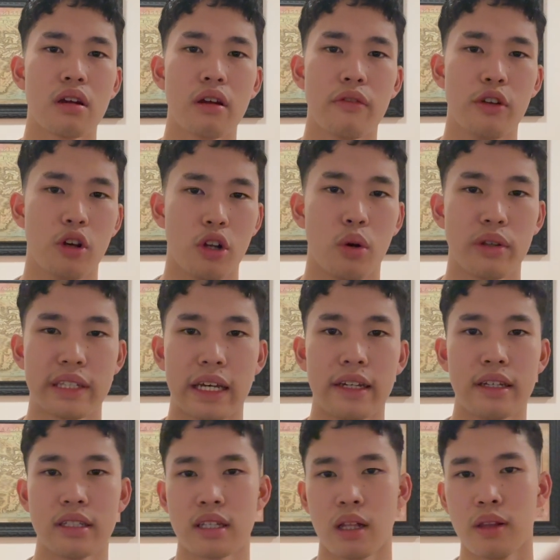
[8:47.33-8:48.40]
If you don't know what that
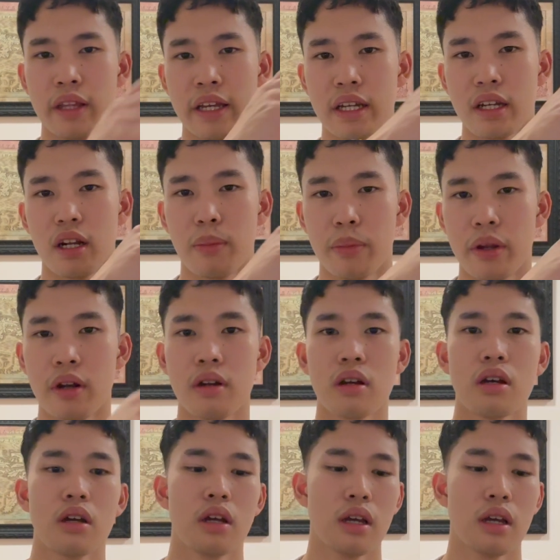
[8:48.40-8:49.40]
is, I'll link it up here.